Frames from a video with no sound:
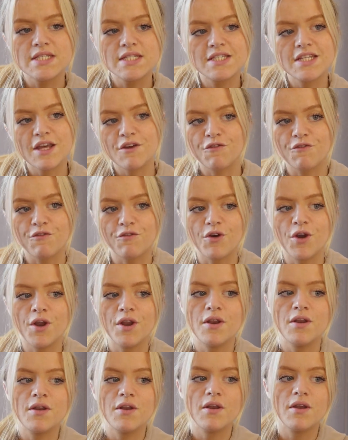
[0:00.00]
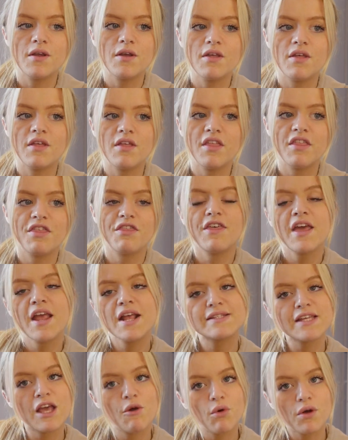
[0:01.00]
different
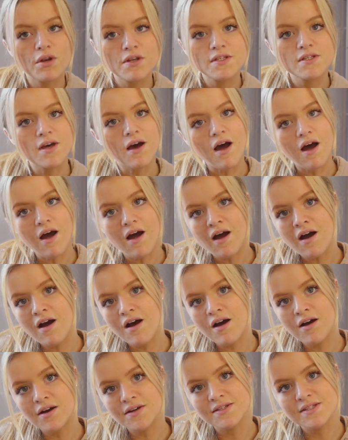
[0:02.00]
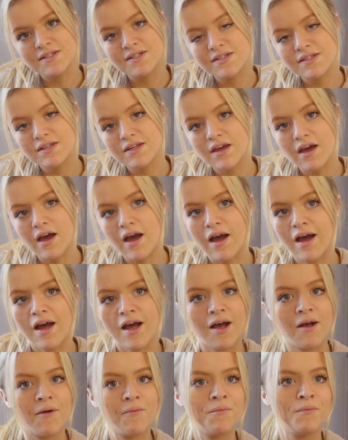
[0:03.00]
things they want to ask,
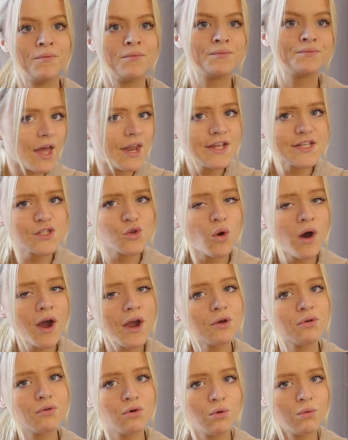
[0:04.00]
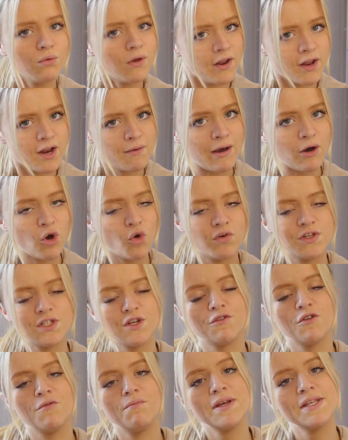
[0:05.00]
and it's quite cool learning about all the
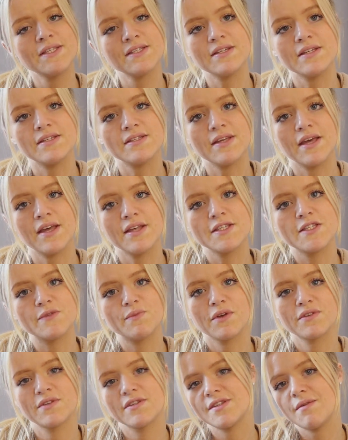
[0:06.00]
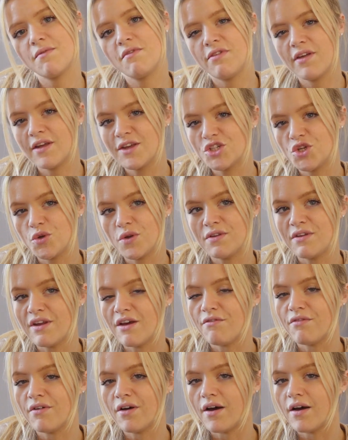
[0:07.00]
different businesses because there's some things you'd
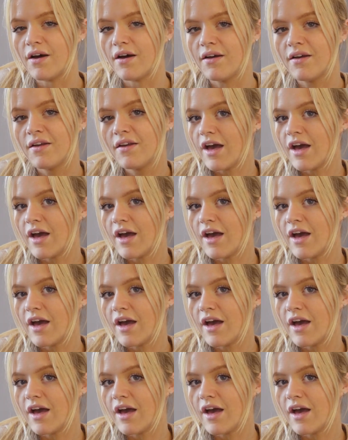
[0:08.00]
never